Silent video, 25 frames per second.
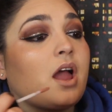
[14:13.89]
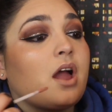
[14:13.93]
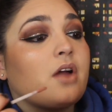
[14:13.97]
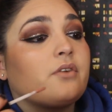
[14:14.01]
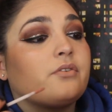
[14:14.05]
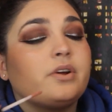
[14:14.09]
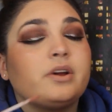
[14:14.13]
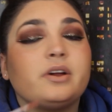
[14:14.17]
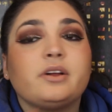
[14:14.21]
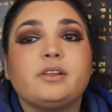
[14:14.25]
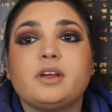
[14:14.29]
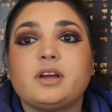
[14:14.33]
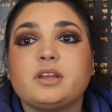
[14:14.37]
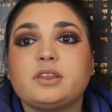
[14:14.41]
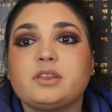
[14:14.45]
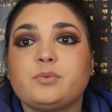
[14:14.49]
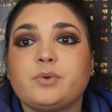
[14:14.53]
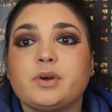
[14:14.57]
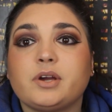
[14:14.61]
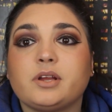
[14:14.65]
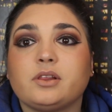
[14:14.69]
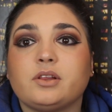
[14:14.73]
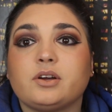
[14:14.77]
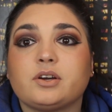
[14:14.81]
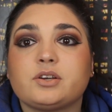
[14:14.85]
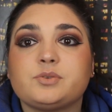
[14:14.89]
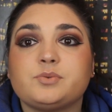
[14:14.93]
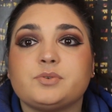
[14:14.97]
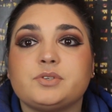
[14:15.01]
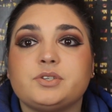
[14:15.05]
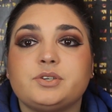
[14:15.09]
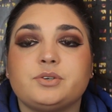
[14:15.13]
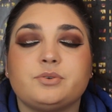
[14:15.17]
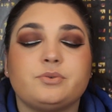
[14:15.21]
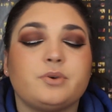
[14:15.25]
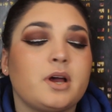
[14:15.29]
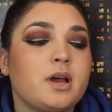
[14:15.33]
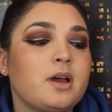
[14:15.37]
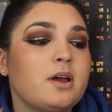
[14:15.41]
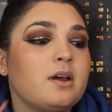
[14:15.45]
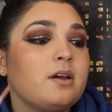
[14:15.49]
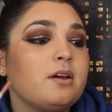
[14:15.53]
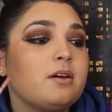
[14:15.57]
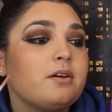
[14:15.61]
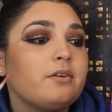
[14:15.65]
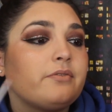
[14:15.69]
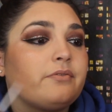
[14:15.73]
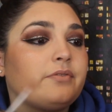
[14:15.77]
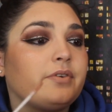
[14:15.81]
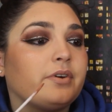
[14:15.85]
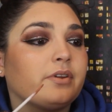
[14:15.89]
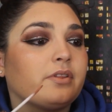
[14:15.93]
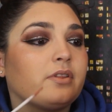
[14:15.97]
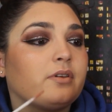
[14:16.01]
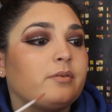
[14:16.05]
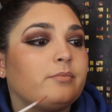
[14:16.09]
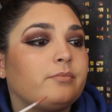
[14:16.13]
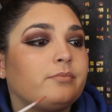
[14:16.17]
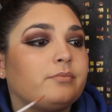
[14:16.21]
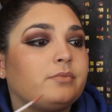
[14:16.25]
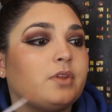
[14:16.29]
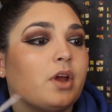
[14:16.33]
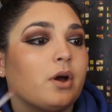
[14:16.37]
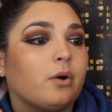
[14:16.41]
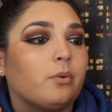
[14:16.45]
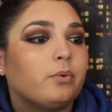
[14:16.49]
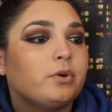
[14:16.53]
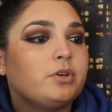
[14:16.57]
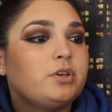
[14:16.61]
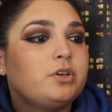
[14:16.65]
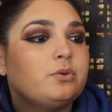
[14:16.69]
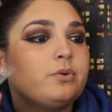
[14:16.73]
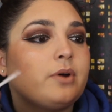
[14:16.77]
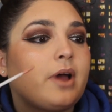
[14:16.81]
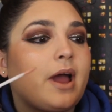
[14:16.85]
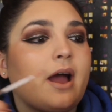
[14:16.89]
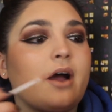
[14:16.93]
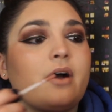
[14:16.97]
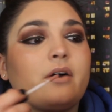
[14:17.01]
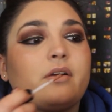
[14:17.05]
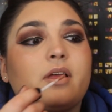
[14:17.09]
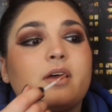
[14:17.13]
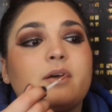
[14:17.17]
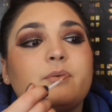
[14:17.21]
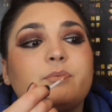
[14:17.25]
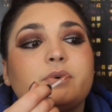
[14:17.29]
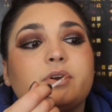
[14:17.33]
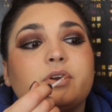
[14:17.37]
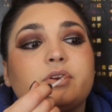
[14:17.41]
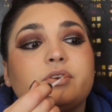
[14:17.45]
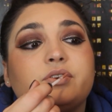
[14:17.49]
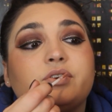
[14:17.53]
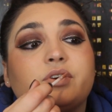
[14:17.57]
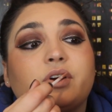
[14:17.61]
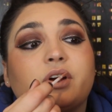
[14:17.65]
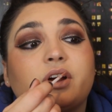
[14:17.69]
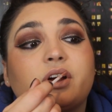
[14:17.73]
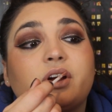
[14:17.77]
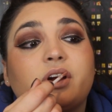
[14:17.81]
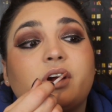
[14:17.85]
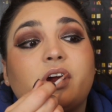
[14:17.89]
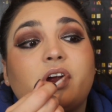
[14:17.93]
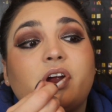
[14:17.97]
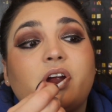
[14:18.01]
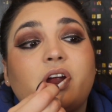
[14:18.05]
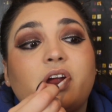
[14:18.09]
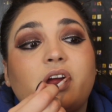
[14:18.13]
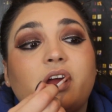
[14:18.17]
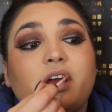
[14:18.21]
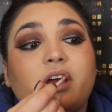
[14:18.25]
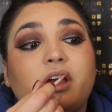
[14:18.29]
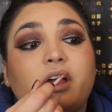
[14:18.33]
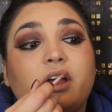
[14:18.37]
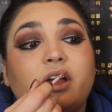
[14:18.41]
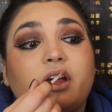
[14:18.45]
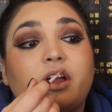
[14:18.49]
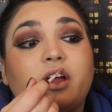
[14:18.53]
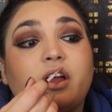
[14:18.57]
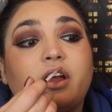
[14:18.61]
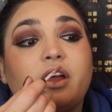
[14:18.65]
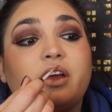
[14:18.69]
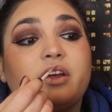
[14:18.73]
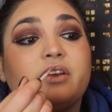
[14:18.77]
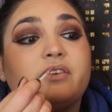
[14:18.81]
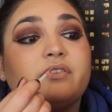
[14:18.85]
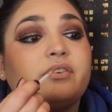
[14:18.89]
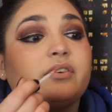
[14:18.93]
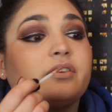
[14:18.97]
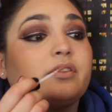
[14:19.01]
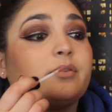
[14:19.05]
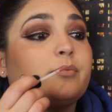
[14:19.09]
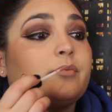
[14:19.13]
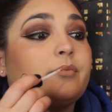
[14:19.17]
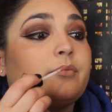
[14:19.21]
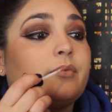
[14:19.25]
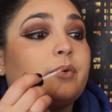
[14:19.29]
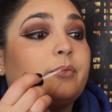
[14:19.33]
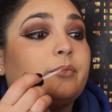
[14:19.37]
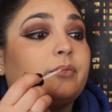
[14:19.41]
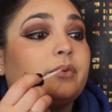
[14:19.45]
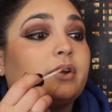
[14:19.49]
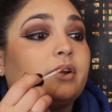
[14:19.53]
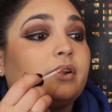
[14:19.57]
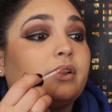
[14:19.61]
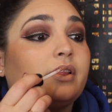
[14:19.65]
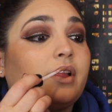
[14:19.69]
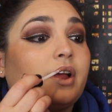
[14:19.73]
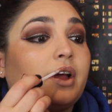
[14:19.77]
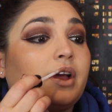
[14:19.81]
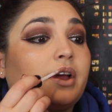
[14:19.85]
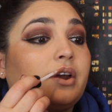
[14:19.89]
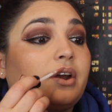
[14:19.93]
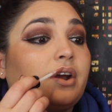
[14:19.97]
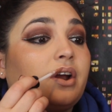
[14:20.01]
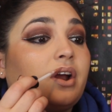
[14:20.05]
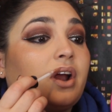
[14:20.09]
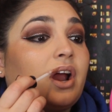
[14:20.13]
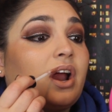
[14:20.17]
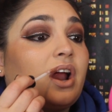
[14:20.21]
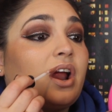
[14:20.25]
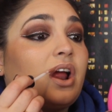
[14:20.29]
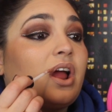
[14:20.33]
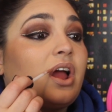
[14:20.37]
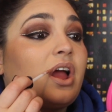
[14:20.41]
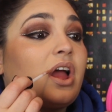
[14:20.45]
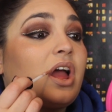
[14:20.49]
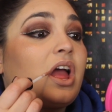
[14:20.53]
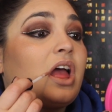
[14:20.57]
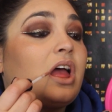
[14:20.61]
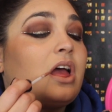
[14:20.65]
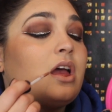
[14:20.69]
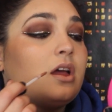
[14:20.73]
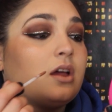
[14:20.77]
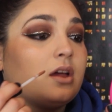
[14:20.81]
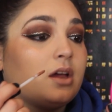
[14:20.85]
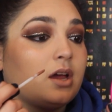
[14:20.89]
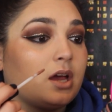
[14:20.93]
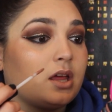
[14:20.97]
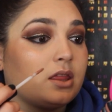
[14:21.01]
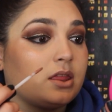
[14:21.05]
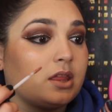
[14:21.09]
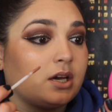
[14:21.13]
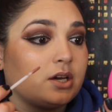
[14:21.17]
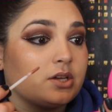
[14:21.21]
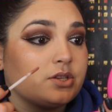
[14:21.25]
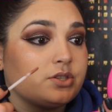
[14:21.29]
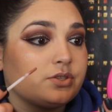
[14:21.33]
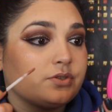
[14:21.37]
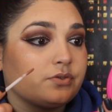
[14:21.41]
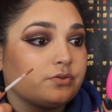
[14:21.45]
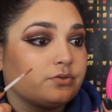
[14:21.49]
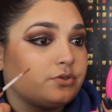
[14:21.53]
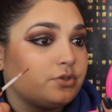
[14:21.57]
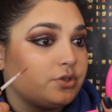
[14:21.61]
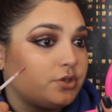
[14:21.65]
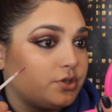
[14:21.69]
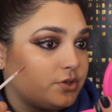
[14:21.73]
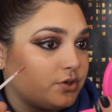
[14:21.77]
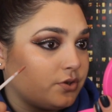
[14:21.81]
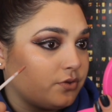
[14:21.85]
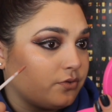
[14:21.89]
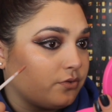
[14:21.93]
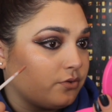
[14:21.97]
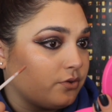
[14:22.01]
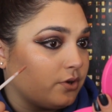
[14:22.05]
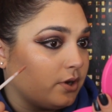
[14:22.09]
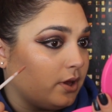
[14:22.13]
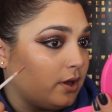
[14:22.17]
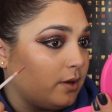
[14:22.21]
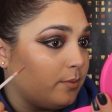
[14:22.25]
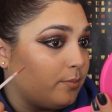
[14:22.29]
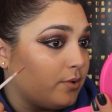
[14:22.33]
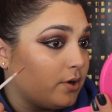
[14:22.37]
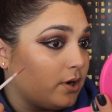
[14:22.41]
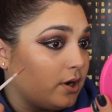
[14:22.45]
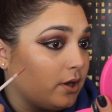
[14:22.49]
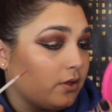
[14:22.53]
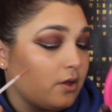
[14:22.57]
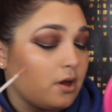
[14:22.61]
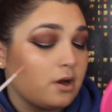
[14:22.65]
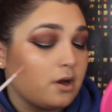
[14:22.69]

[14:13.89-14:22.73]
I really like the way it looks when you outline with a darker and fill them in with a lighter. I think it's just a really pretty